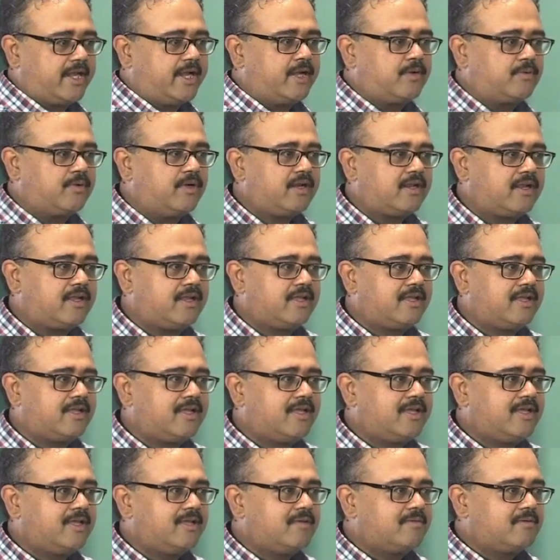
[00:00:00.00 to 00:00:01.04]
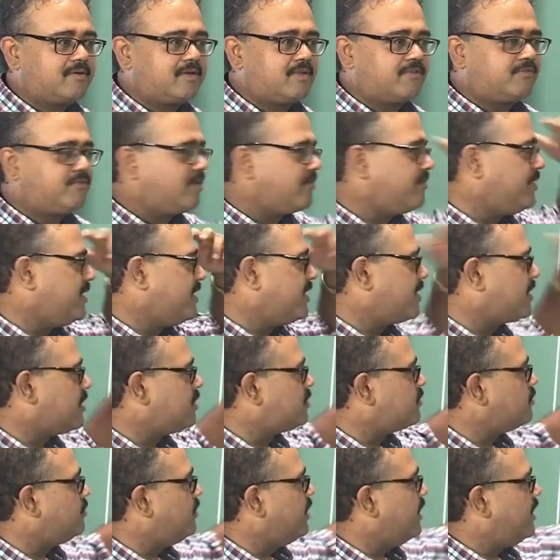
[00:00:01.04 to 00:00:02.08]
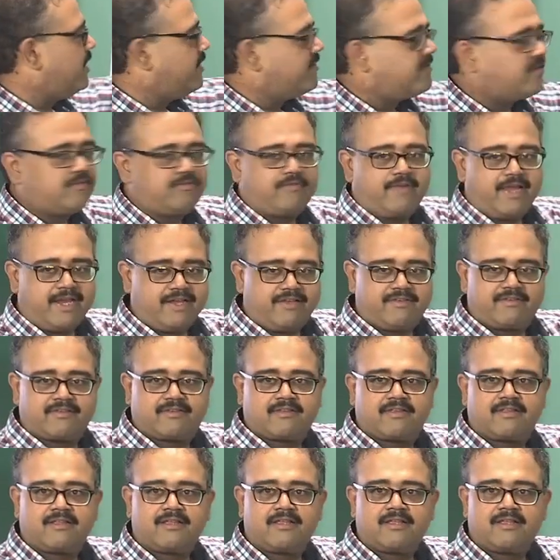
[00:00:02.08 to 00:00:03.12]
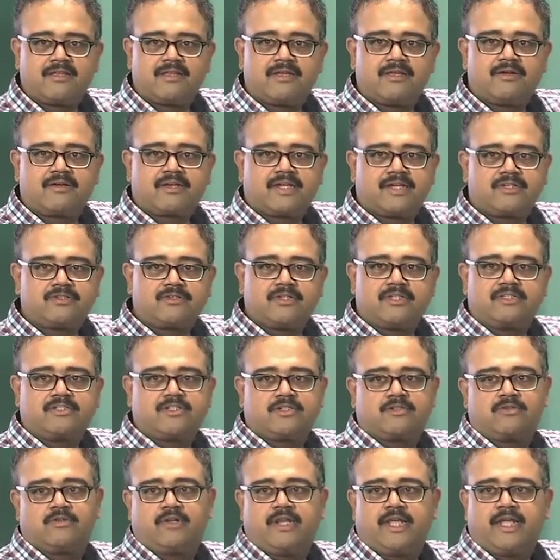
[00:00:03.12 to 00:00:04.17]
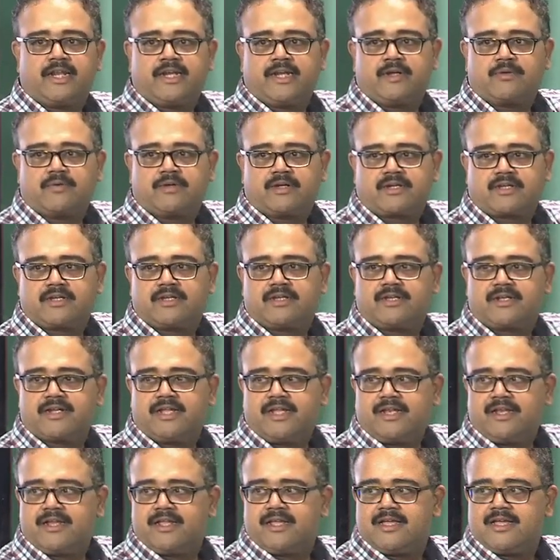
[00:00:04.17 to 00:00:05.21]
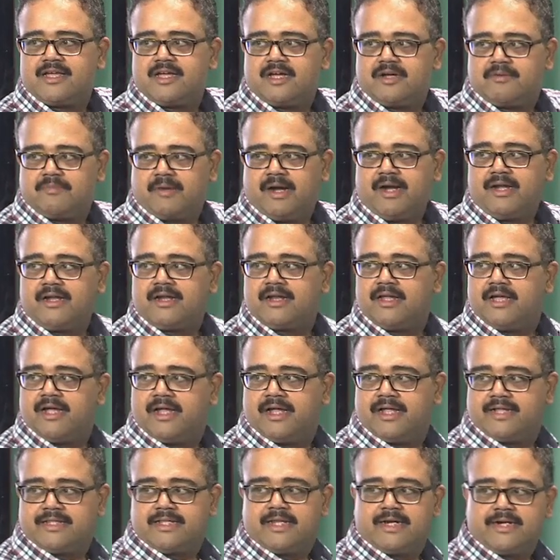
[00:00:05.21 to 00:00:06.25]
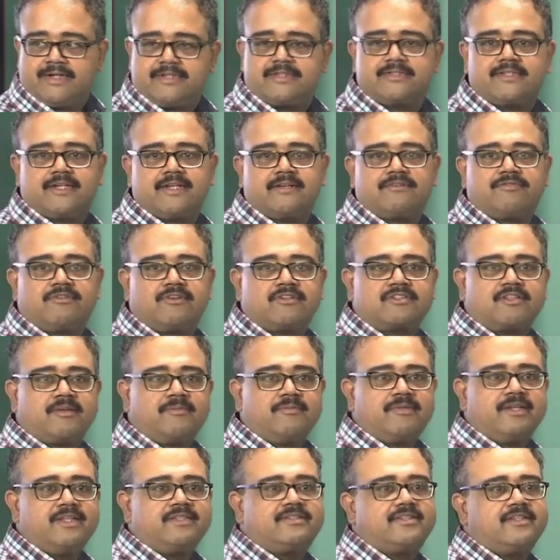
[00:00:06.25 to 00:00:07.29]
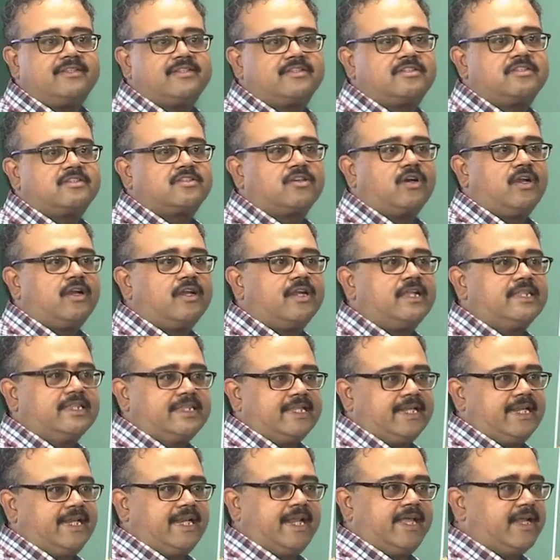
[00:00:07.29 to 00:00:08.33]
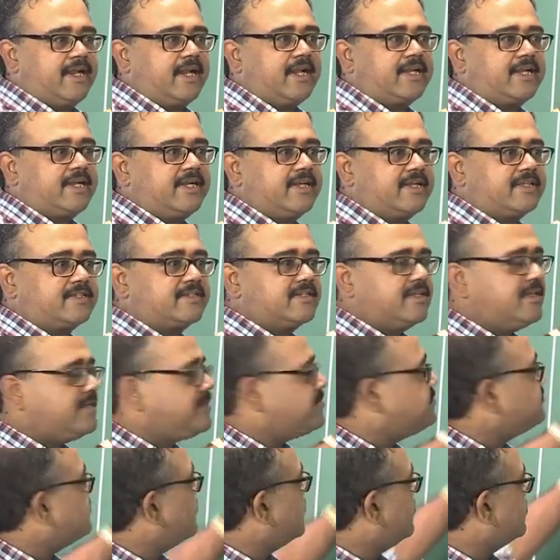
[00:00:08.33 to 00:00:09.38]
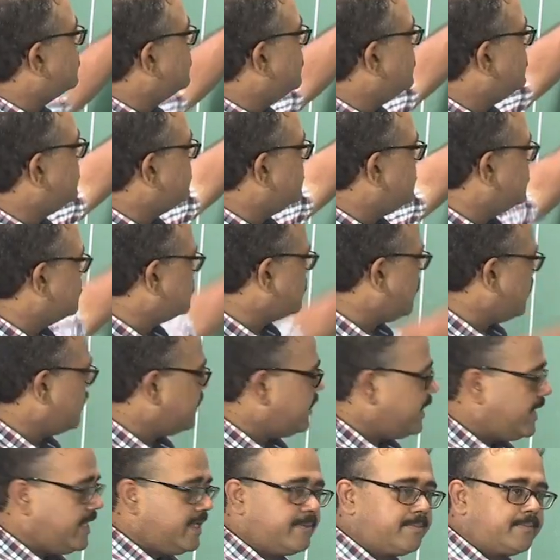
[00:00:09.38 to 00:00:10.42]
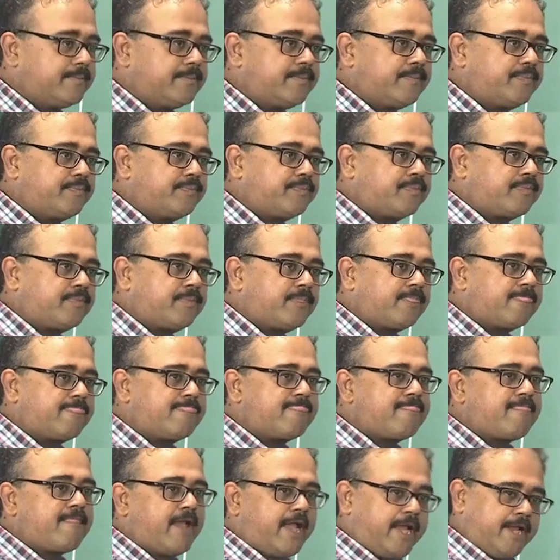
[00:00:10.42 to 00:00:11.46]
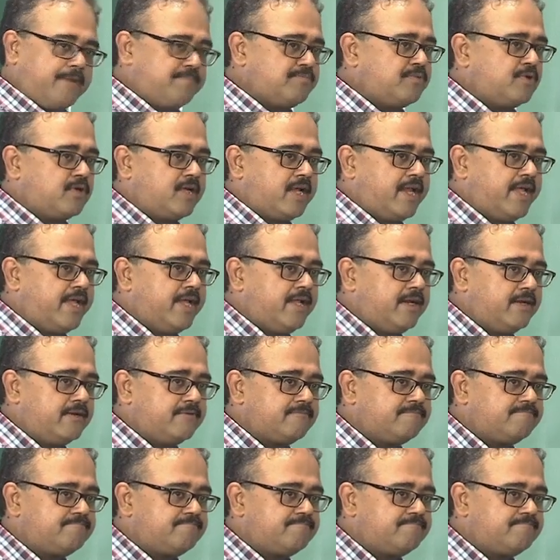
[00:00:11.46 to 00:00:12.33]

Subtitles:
network, because for me there are 2 layers of weights, okay. So, it is a 2 layer network, right, but in the literature for some reason this is called a 3 layer architecture. So, this is called the input layer,